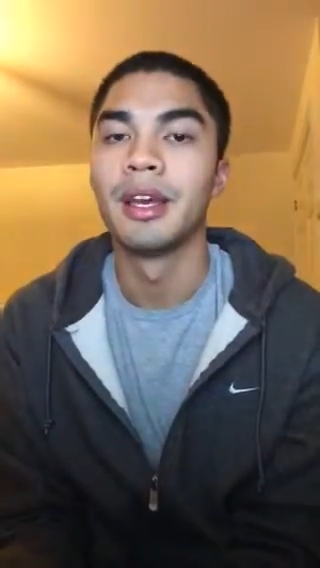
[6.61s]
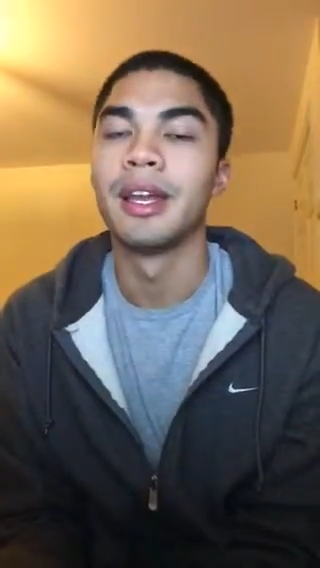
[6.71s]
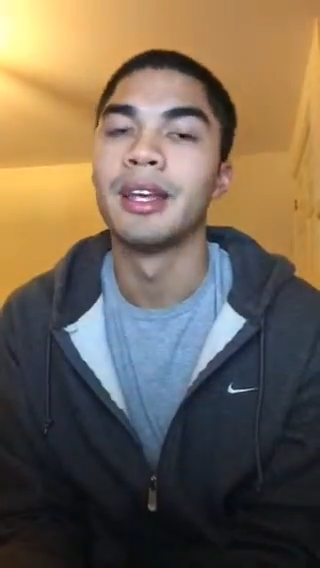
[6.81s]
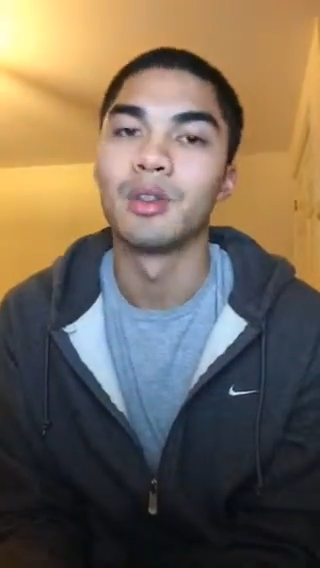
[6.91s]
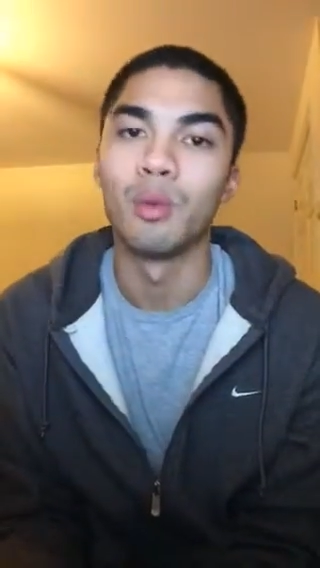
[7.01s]

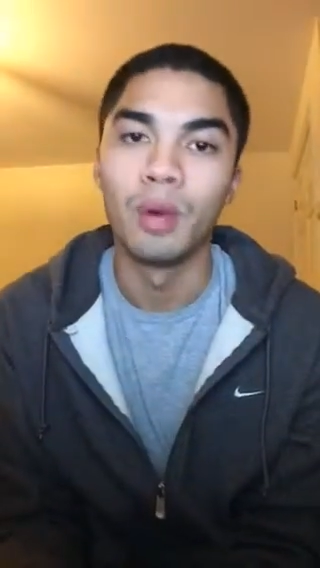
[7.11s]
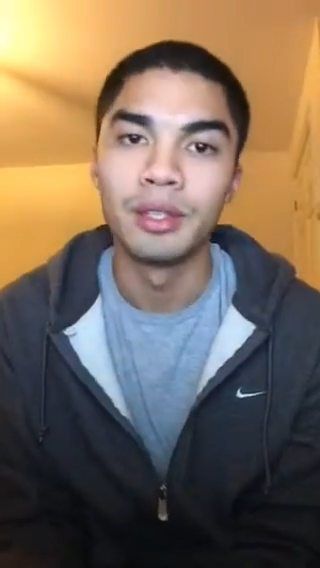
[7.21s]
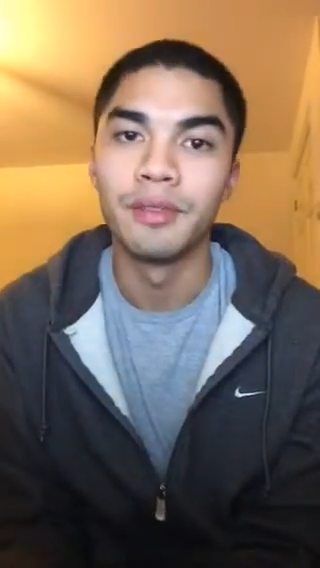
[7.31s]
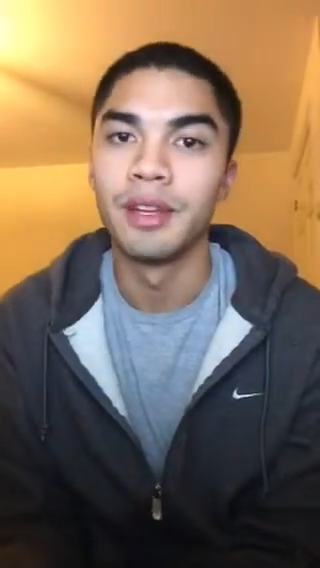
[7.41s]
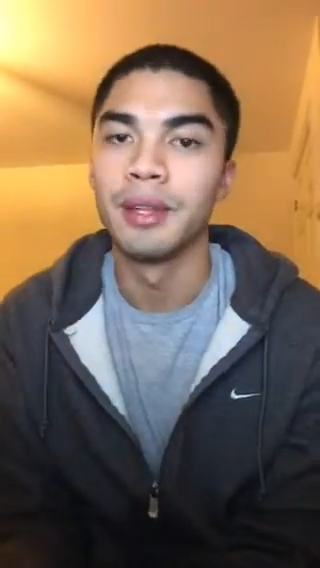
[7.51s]
and has a
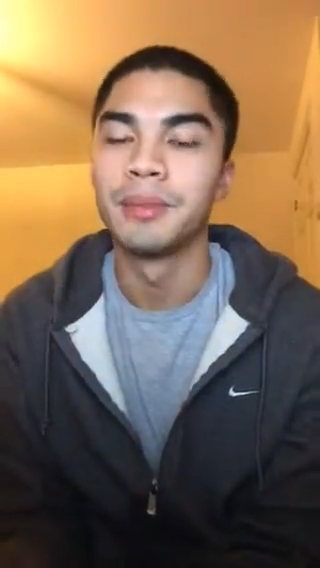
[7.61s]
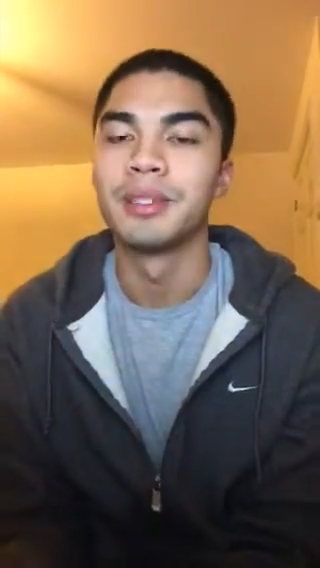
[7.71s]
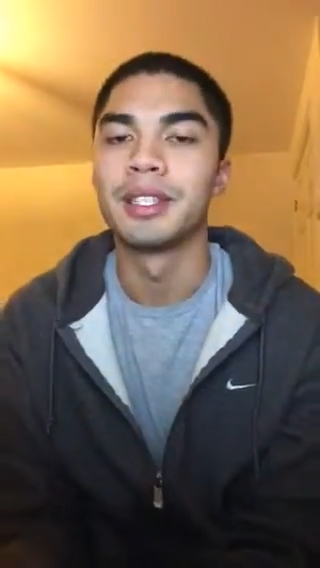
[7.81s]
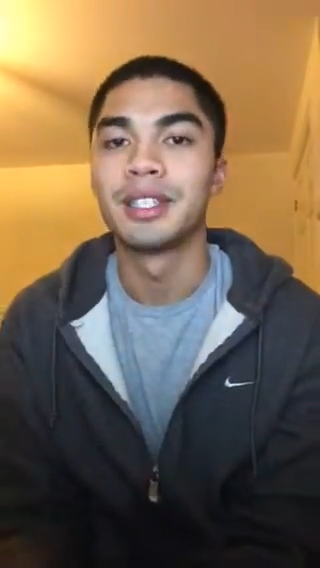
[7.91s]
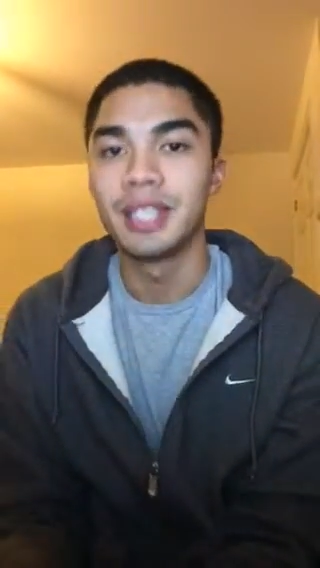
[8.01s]
well developed,
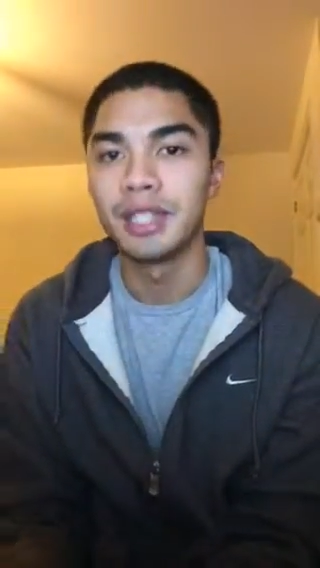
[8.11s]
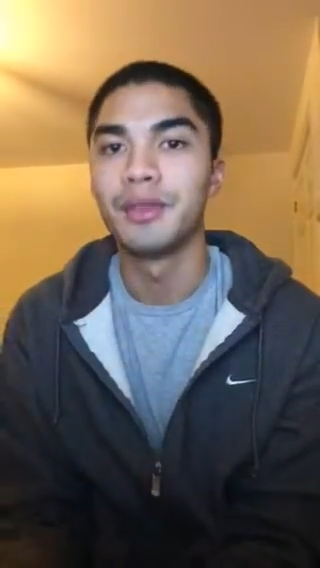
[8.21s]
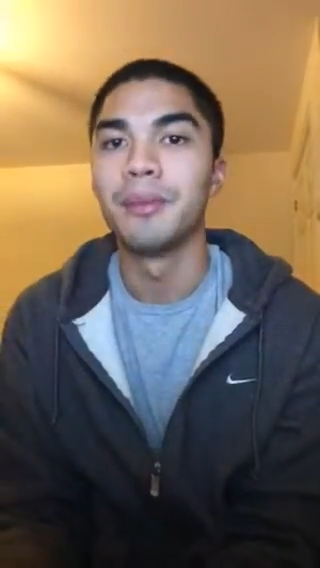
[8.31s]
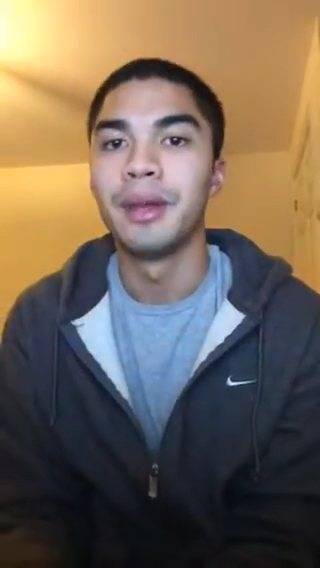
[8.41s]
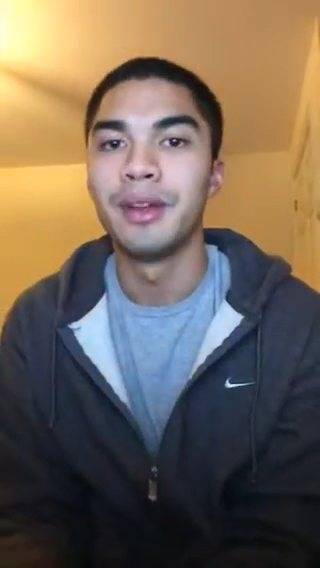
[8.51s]

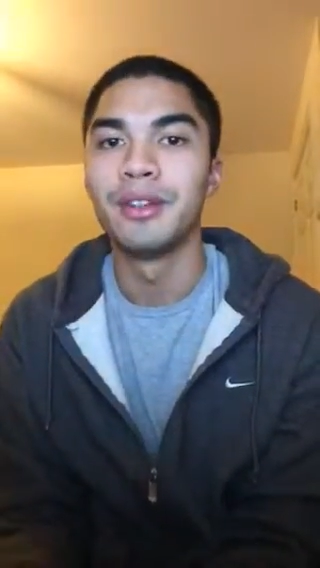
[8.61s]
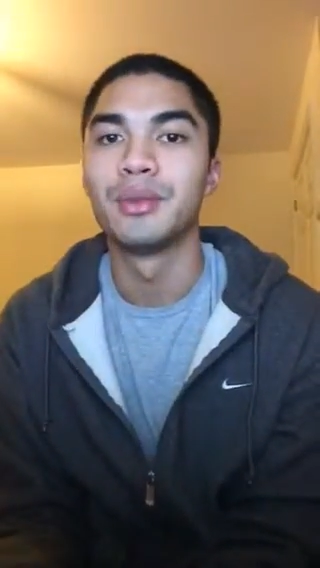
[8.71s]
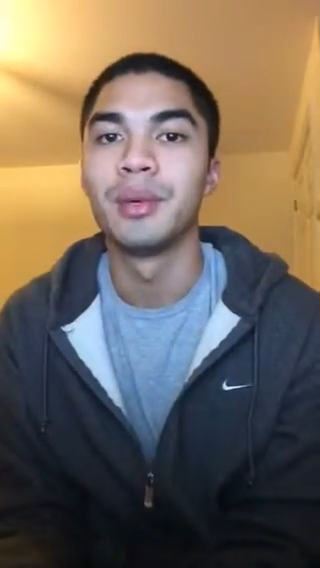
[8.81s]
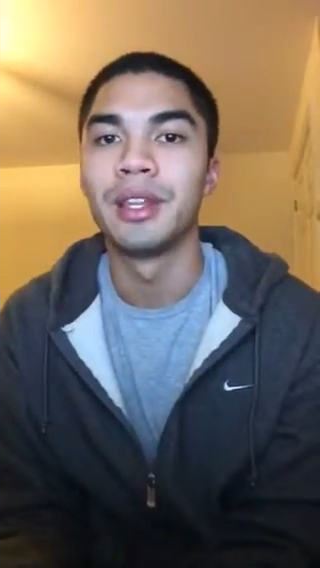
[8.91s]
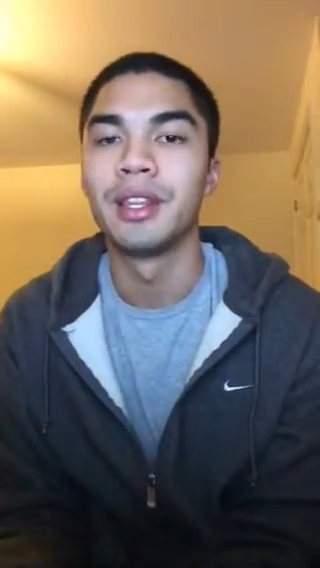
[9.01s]
successful
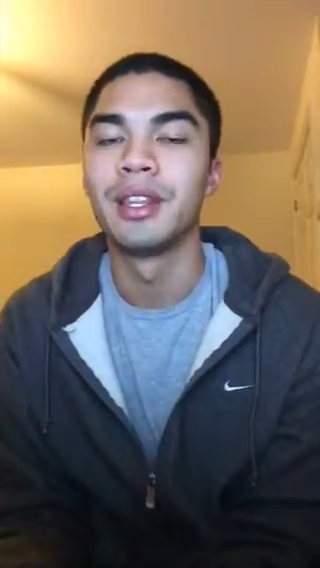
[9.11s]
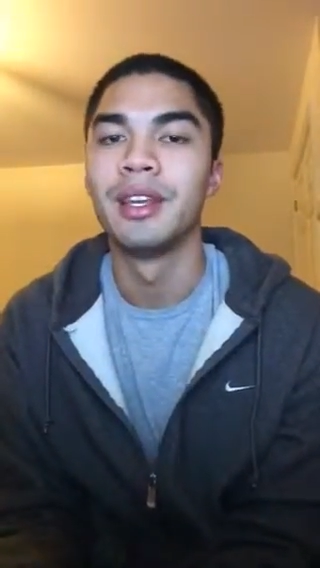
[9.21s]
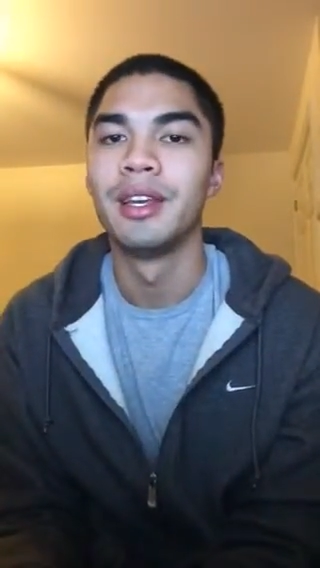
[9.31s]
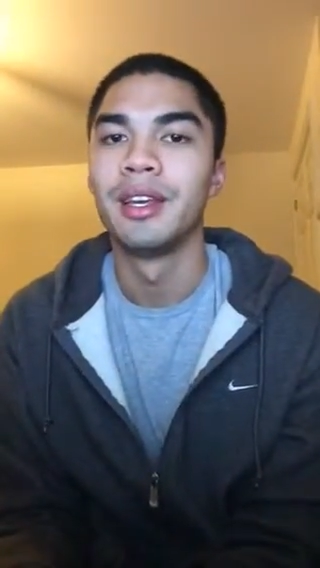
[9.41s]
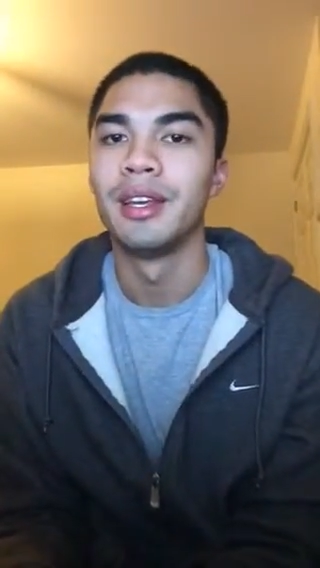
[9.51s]
marriage with
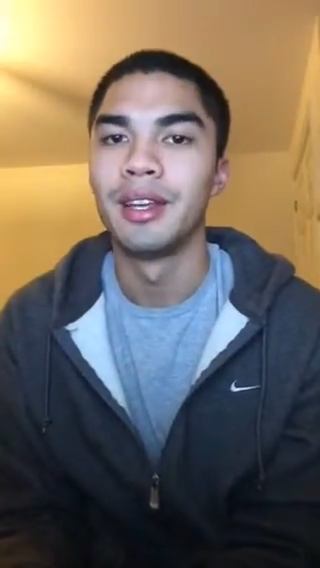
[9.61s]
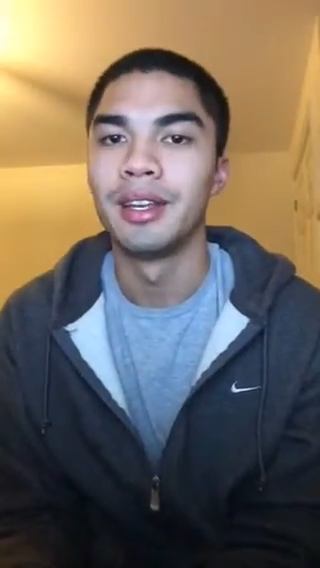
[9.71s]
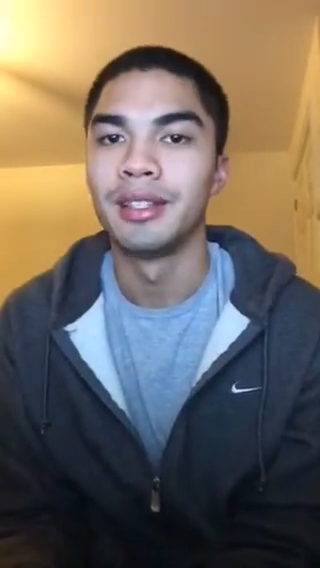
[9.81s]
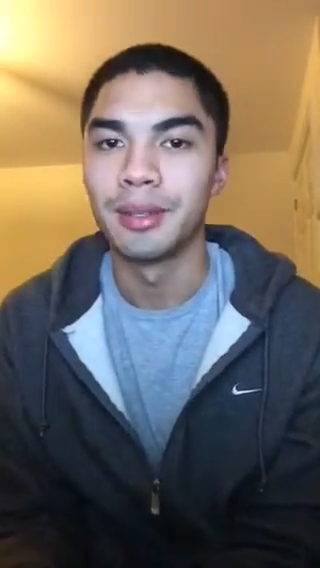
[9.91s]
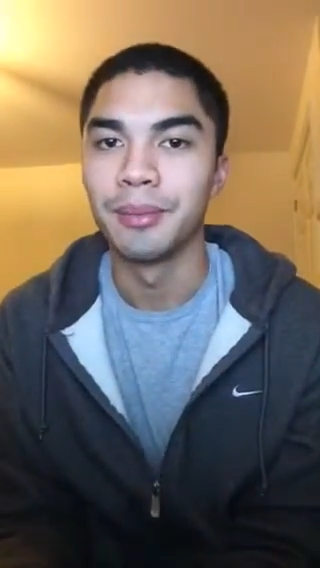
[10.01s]

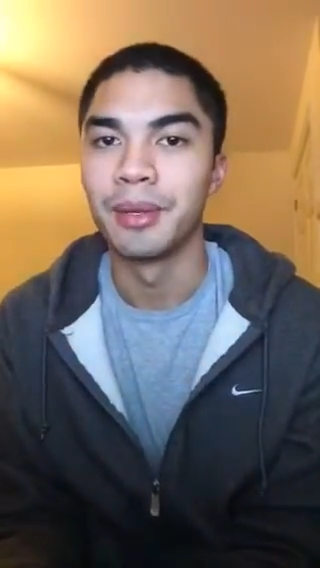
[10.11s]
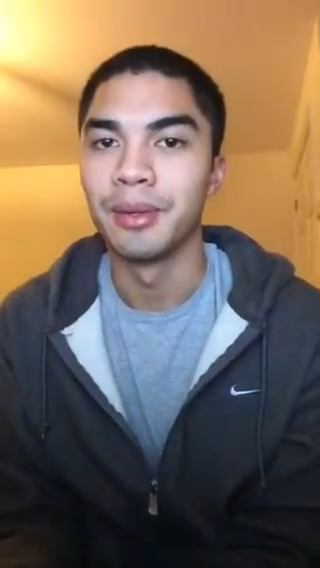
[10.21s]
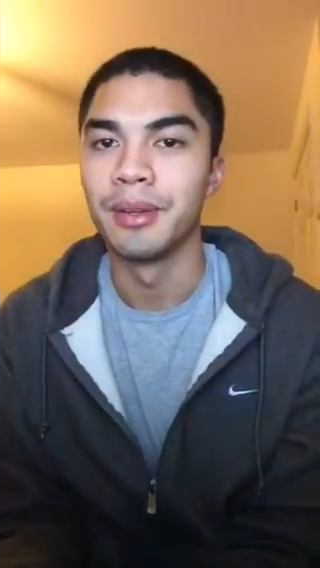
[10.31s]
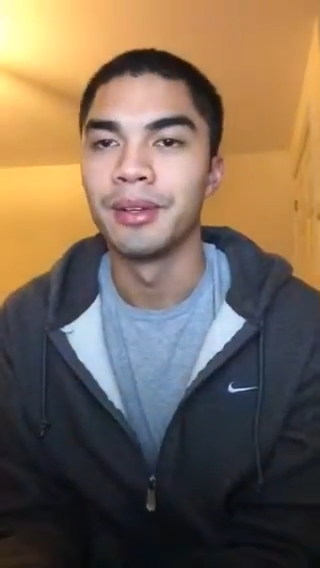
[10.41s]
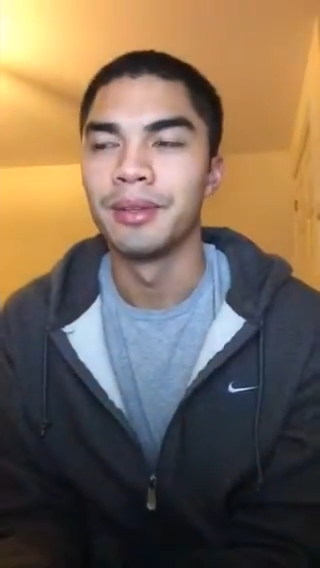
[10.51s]
his
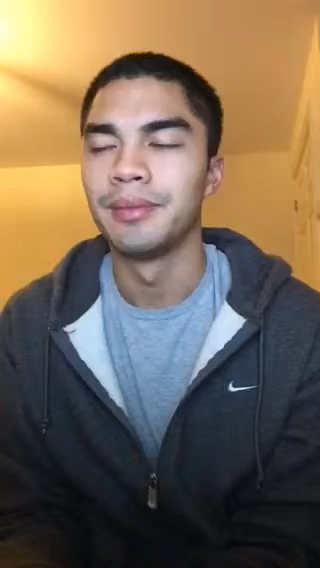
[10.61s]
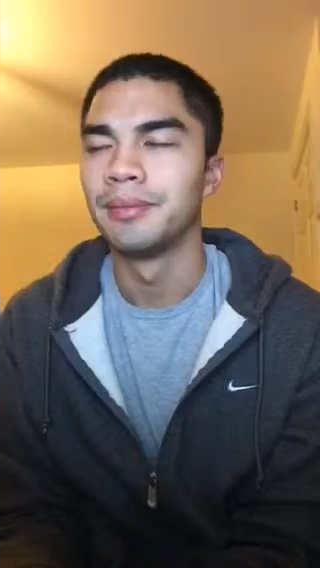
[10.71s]
computer.